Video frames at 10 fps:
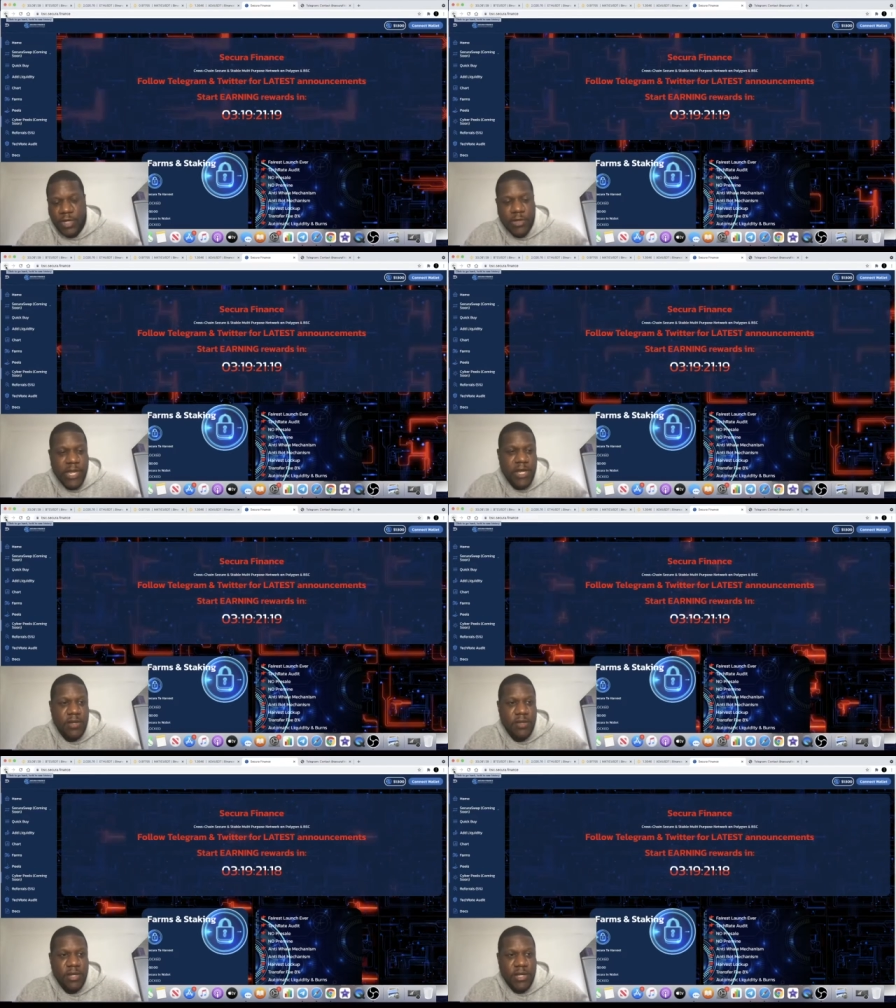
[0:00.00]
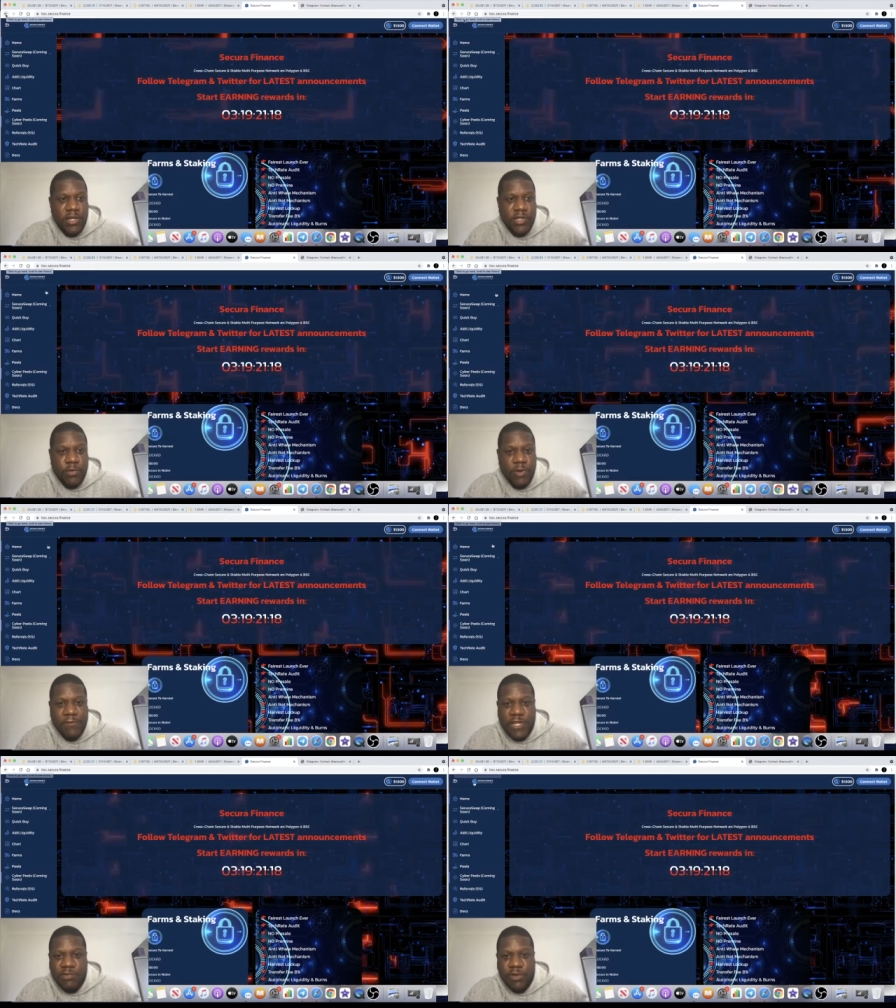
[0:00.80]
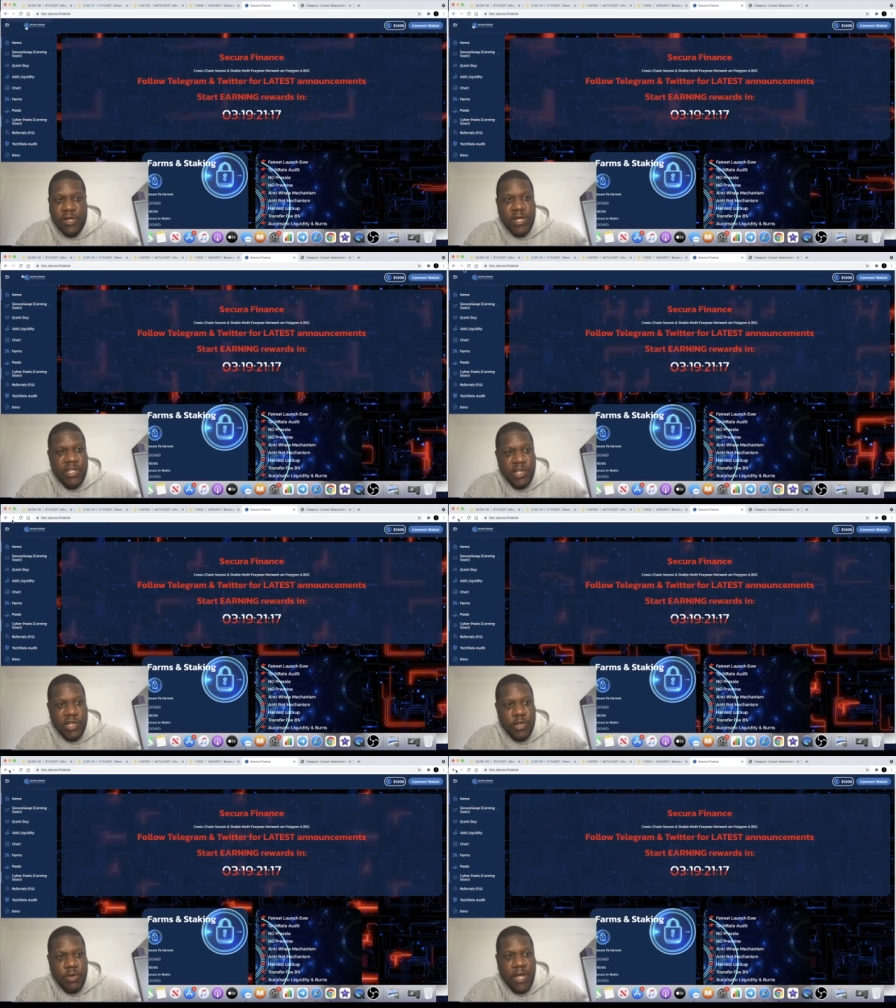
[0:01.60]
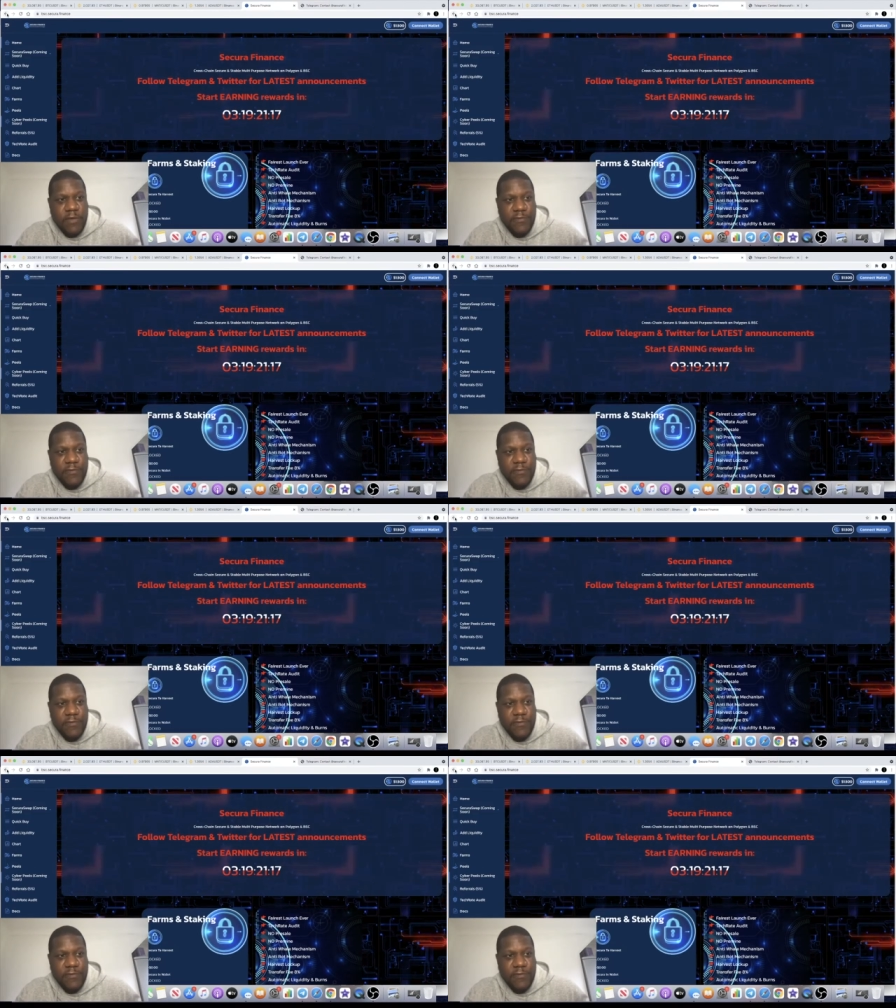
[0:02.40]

okay? So with this one, Secura